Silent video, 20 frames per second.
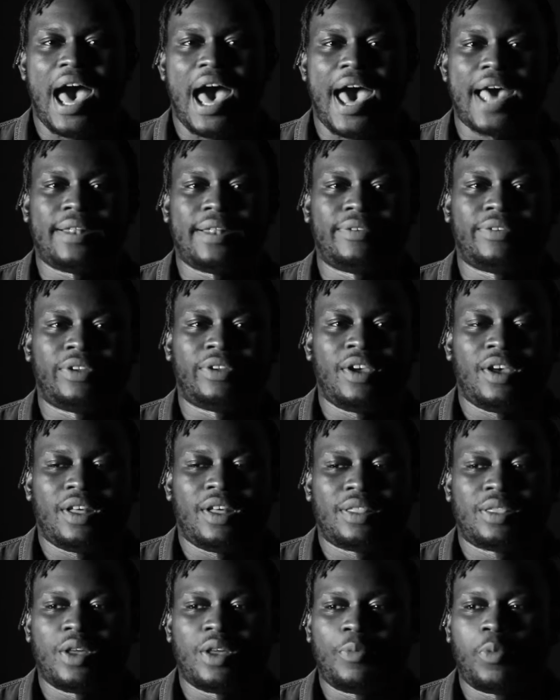and
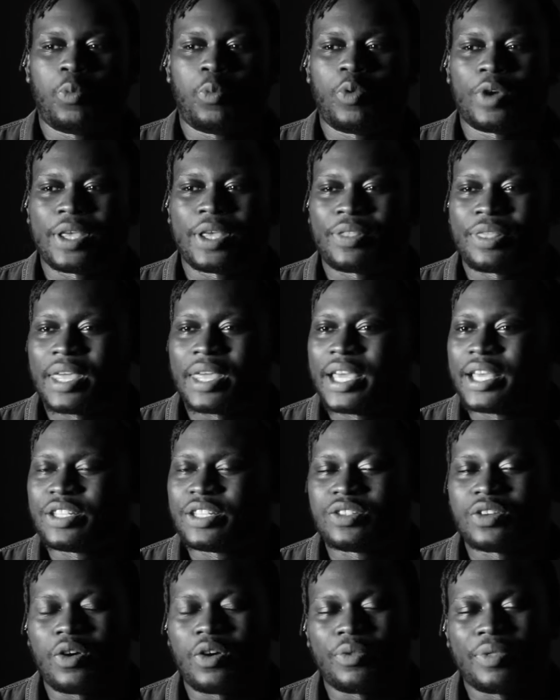the
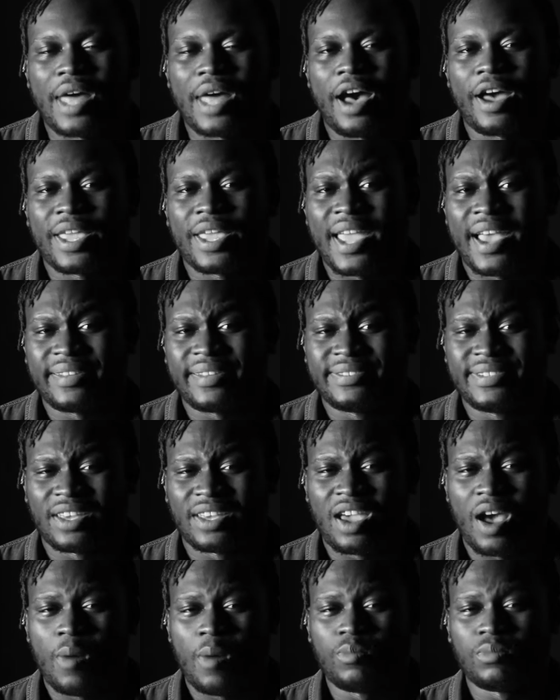things that are yet to
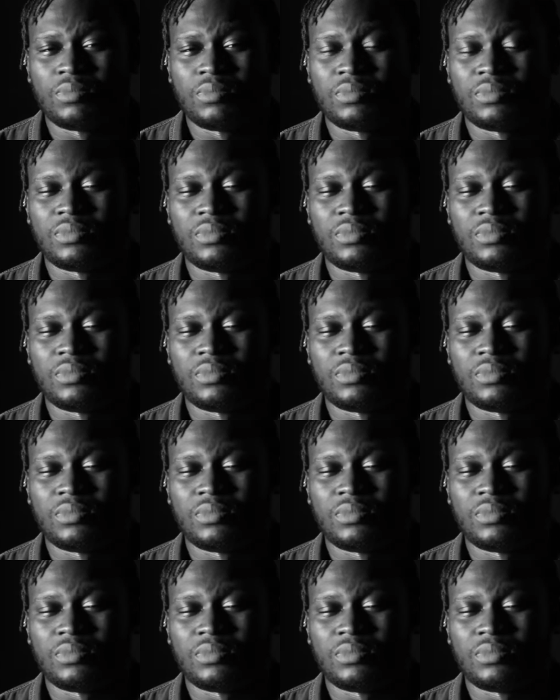come.